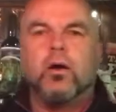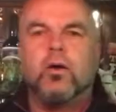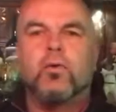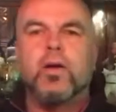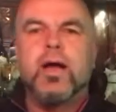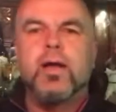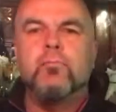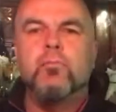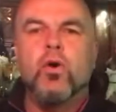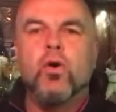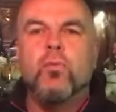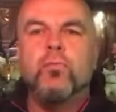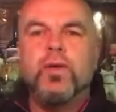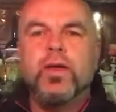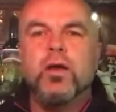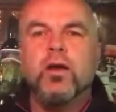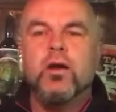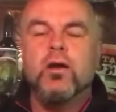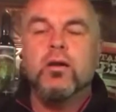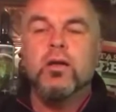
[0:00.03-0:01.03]
All right,
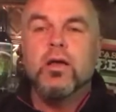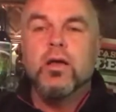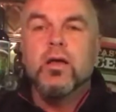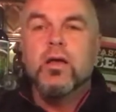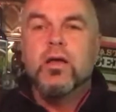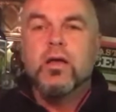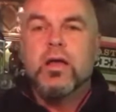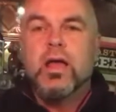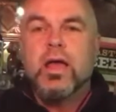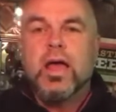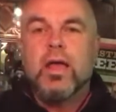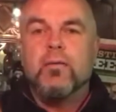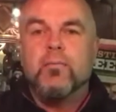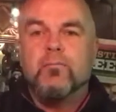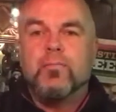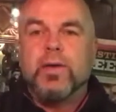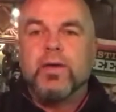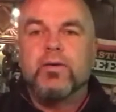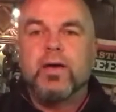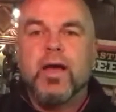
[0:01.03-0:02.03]
MoBeer,
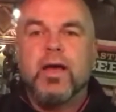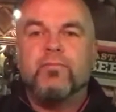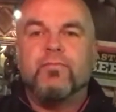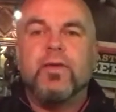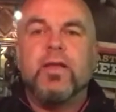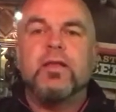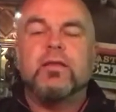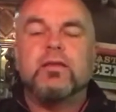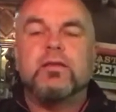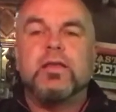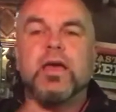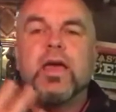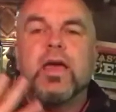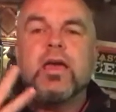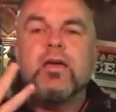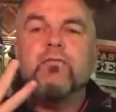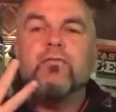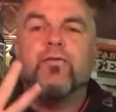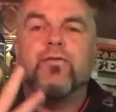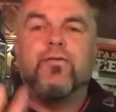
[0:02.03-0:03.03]
Beer Advent
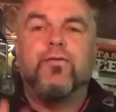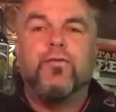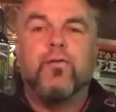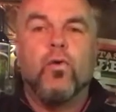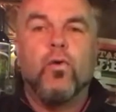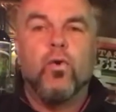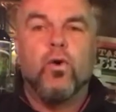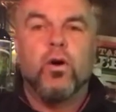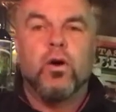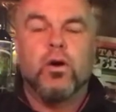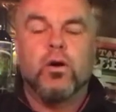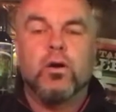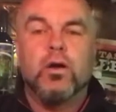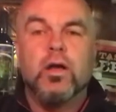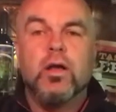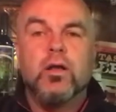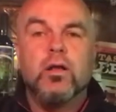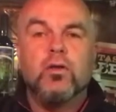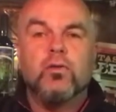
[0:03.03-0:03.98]
Day 4.